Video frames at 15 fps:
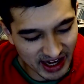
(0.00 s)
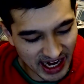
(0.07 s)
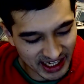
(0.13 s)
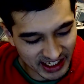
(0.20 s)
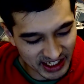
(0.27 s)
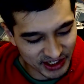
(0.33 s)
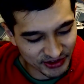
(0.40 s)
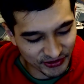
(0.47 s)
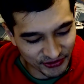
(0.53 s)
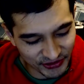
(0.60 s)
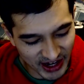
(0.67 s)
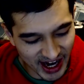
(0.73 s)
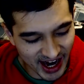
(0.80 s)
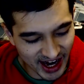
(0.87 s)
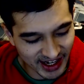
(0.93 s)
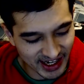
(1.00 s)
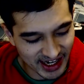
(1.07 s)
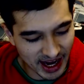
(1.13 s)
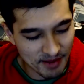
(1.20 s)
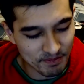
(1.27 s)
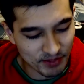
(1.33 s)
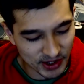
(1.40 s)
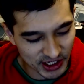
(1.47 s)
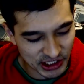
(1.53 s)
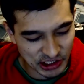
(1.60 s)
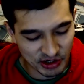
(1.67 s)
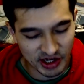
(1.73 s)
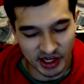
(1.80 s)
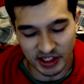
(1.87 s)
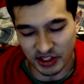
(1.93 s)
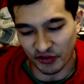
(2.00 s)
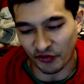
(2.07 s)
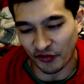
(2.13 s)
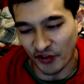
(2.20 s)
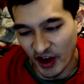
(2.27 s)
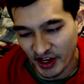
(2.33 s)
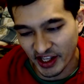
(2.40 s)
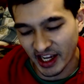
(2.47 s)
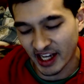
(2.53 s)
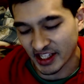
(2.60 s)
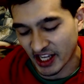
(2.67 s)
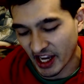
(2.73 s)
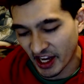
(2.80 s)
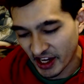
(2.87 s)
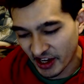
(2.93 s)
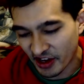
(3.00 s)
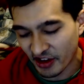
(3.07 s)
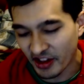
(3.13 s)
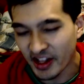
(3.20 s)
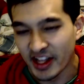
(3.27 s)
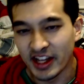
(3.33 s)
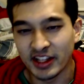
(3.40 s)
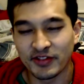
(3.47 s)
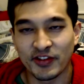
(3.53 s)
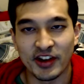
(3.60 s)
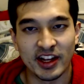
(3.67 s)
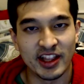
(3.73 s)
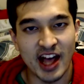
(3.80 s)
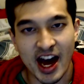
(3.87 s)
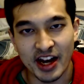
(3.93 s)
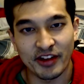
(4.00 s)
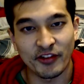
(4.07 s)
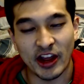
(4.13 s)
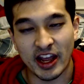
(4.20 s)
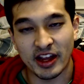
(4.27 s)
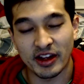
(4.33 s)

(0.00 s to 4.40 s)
I guess fine, and I'm pretty sure it's funny as hell for a lot of